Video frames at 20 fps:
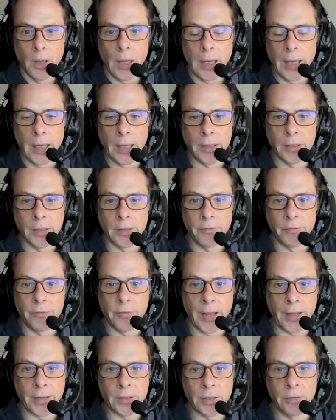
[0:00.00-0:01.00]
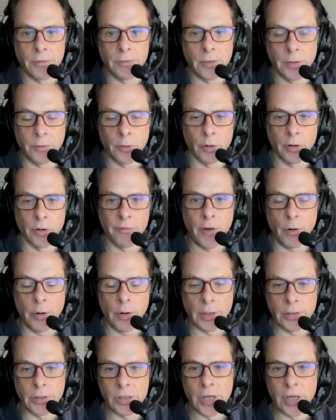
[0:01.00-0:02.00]
And in fact, you've got a very
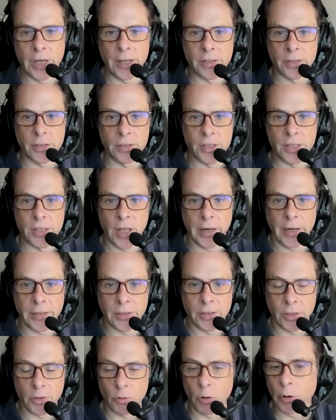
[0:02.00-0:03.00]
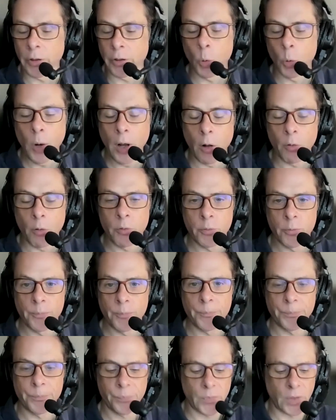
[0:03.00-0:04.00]
good chance at starting to grow your wealth.
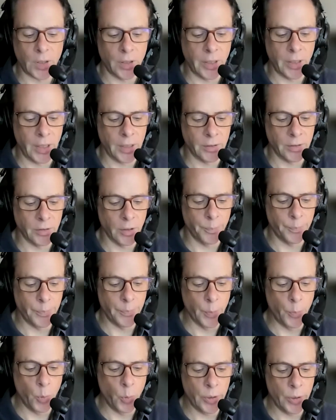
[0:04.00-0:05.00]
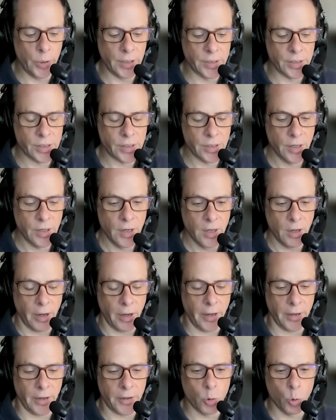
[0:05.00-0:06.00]
And the book is,
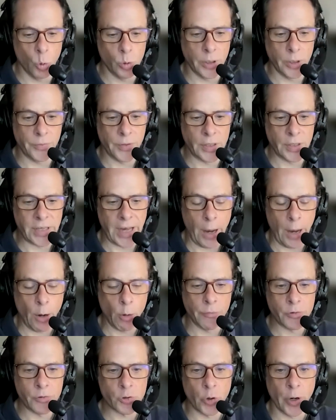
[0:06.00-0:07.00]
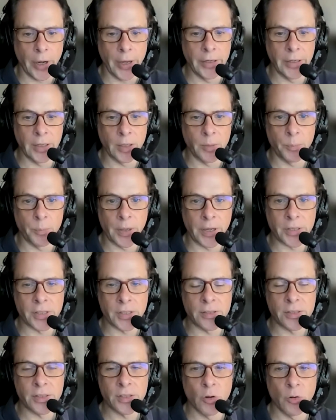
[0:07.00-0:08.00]
I call it the Tao of Trading, because
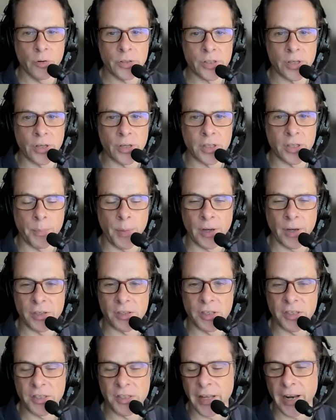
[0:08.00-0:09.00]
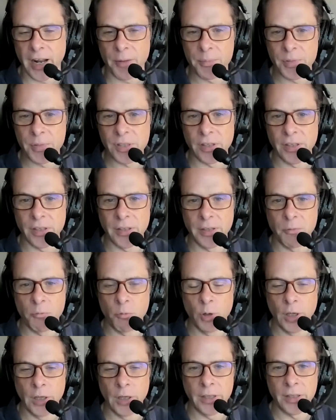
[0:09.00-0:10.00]
it's not just a bunch of setups. It
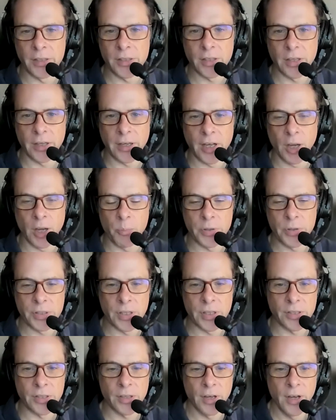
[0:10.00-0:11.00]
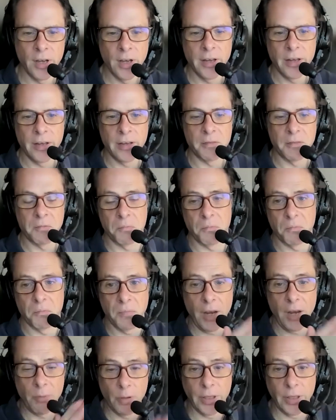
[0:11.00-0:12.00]
really encompasses
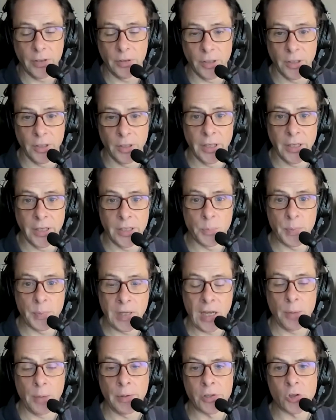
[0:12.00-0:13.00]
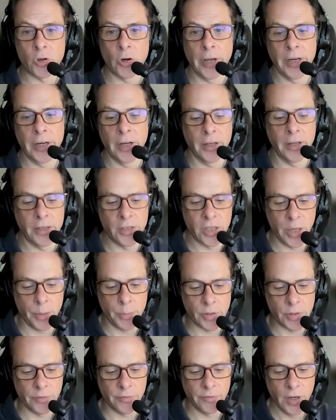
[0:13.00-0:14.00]
everything that you need to become a trader in
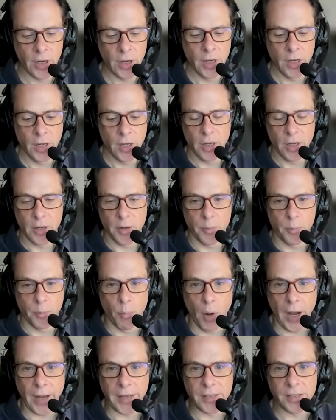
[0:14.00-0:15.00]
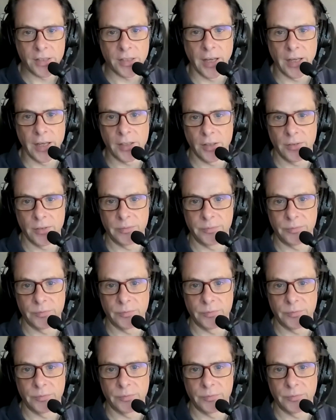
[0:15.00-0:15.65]
terms of mindset,